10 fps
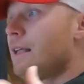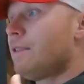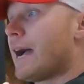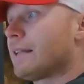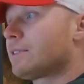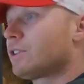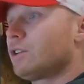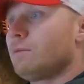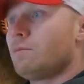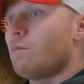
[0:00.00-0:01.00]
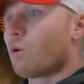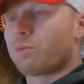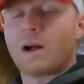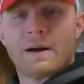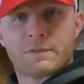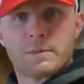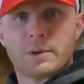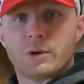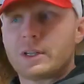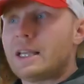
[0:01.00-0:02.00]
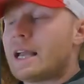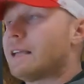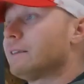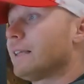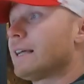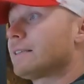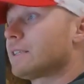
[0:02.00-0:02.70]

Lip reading: that's more profitability and less